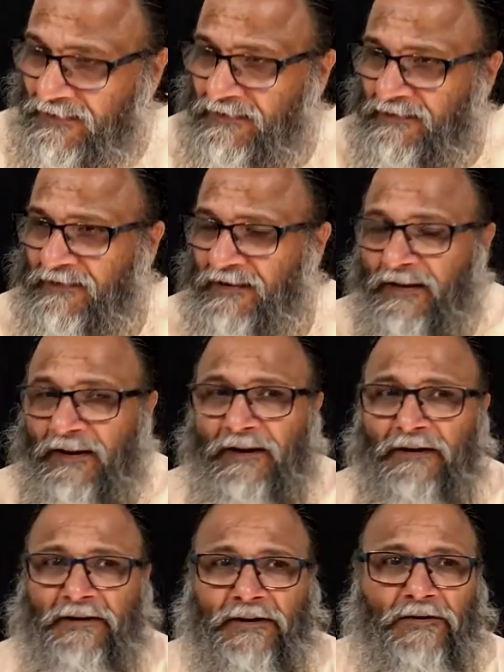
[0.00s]
this
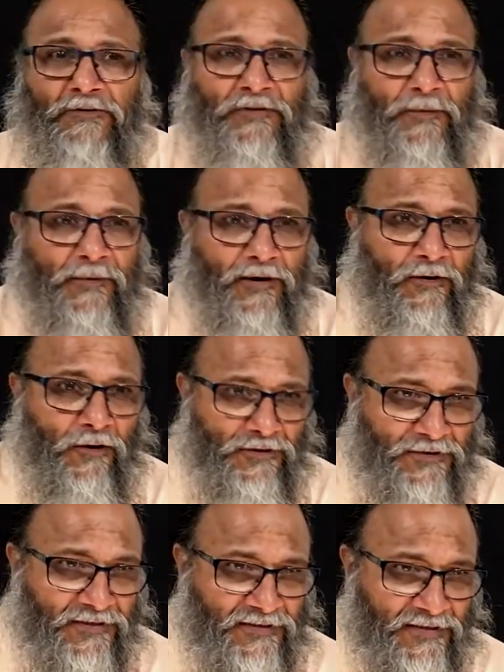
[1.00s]
irreducible
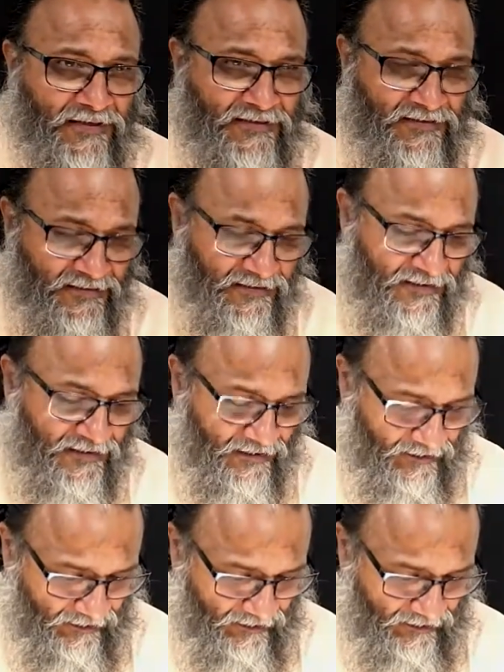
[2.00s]
consciousness,